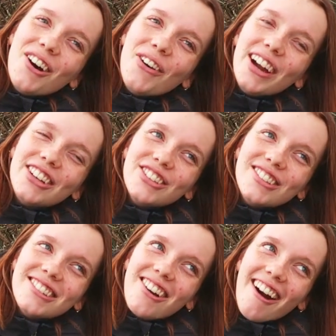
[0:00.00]
know where
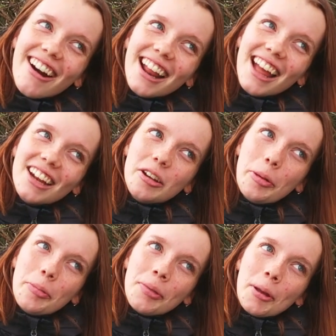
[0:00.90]
to start at,
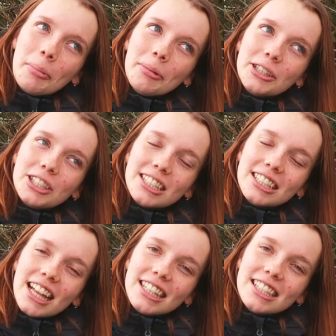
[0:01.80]
but
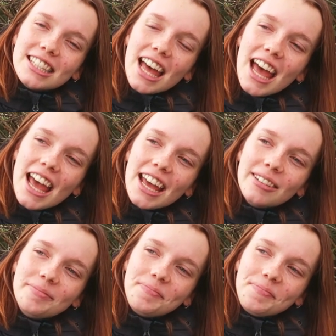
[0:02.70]
just let's
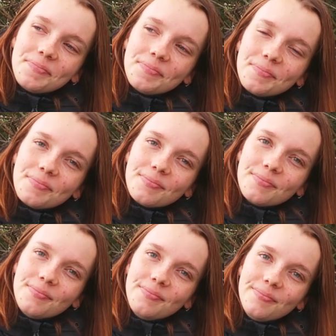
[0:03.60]
say
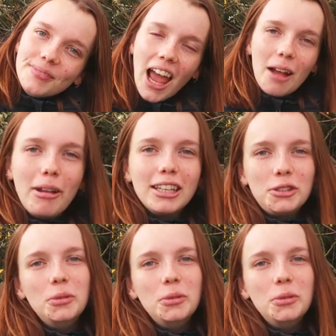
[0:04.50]
I'm like